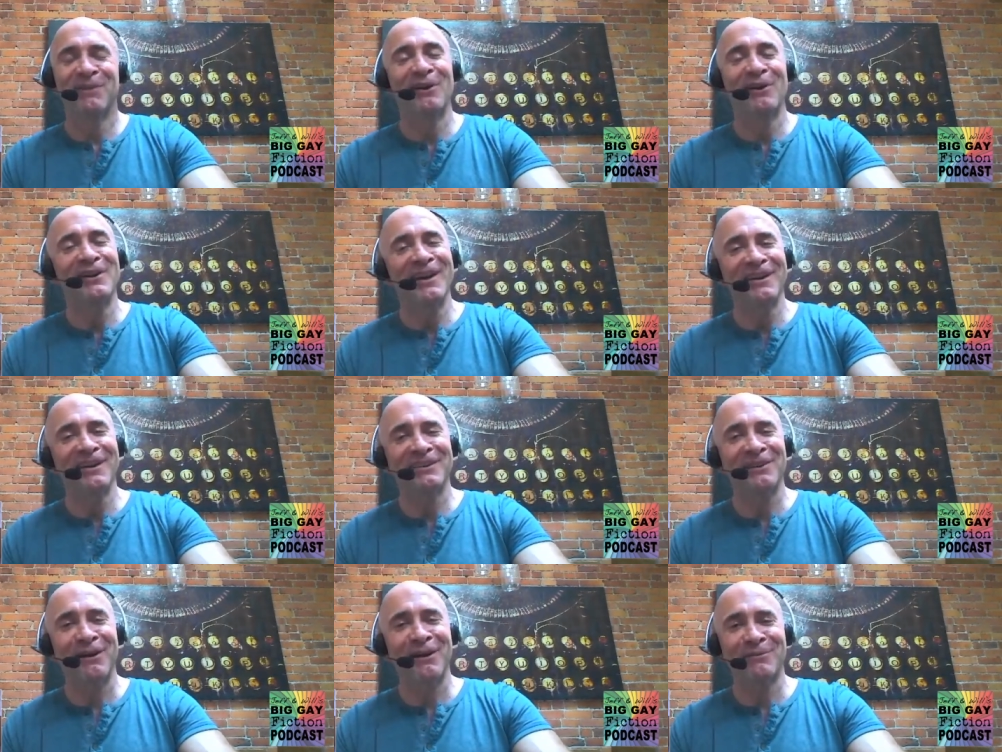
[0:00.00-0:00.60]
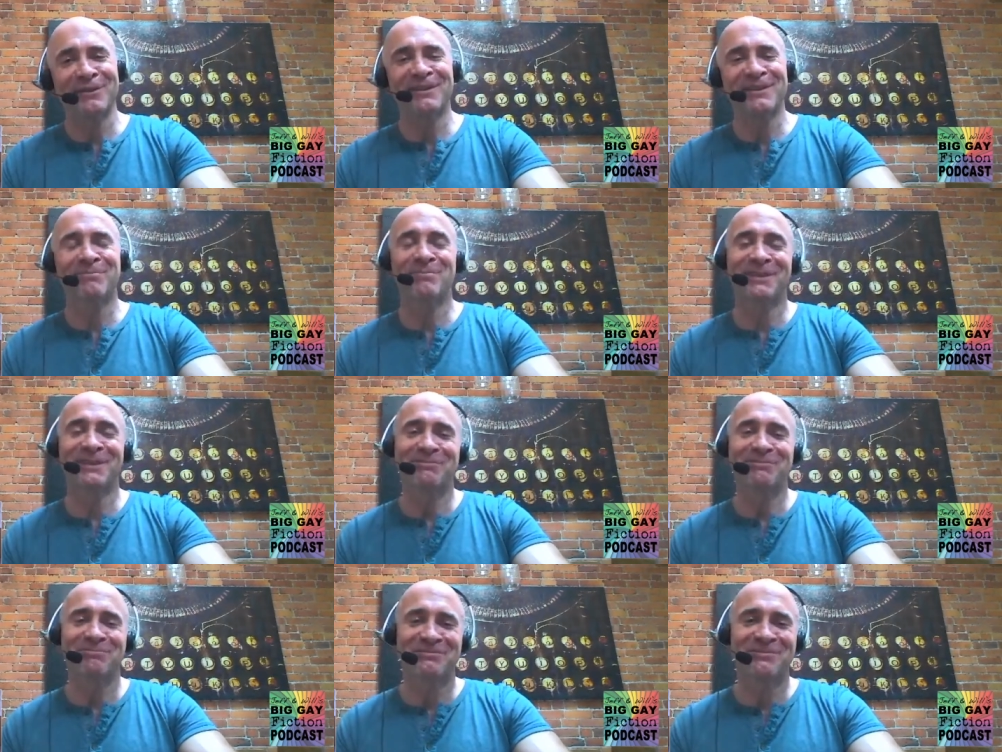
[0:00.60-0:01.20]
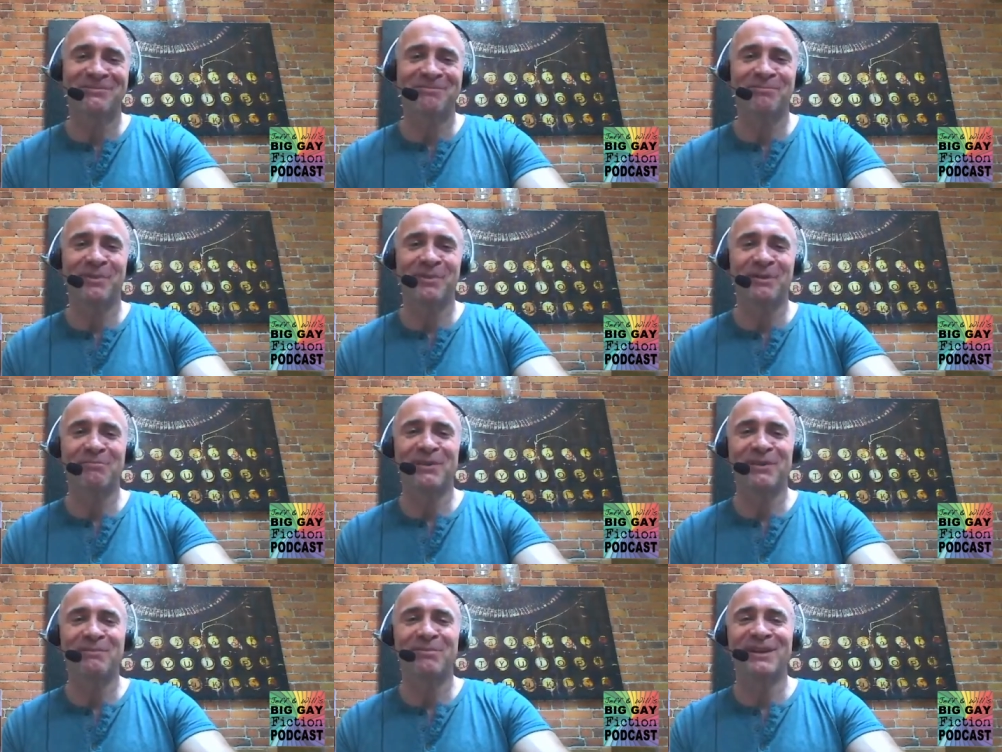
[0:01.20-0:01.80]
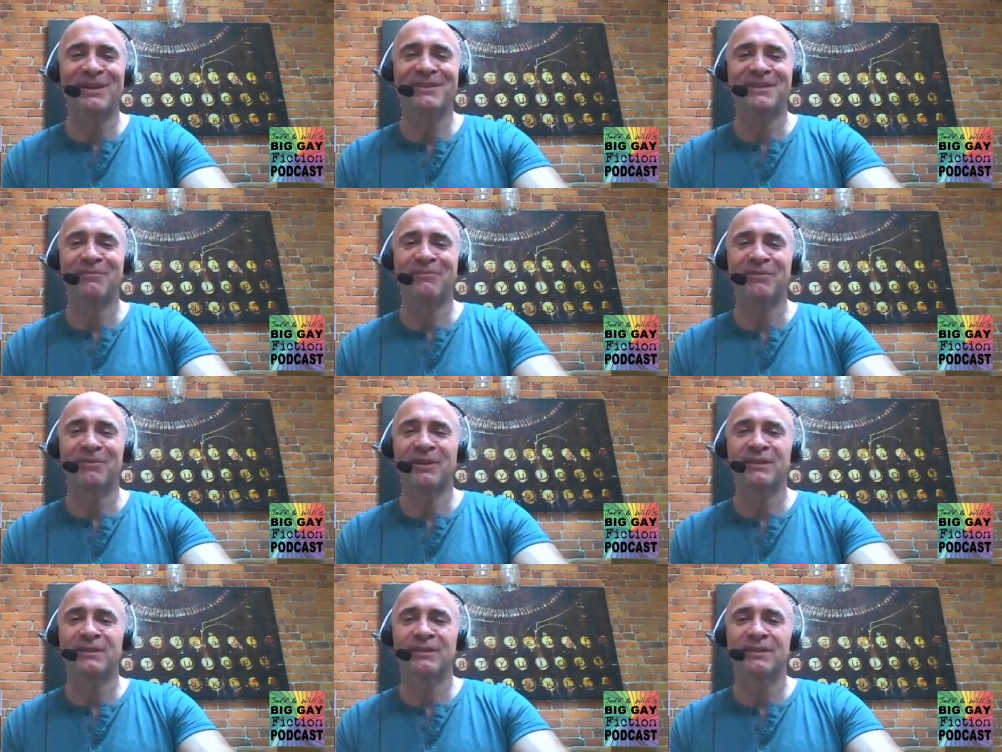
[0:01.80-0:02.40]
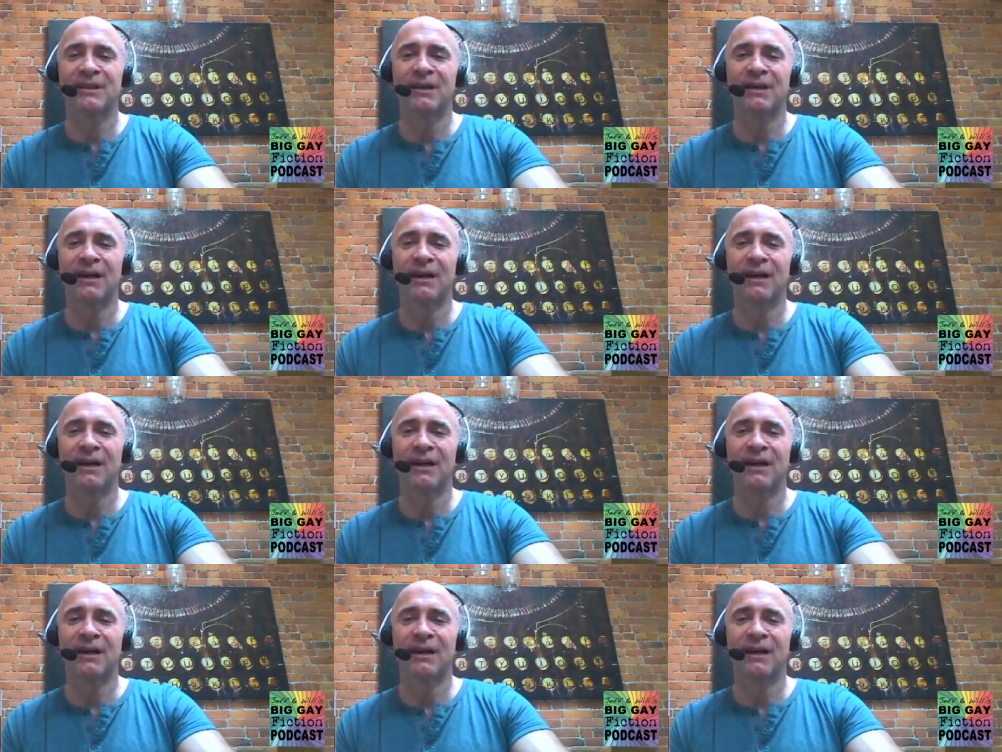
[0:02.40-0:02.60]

Very nice covers, but different.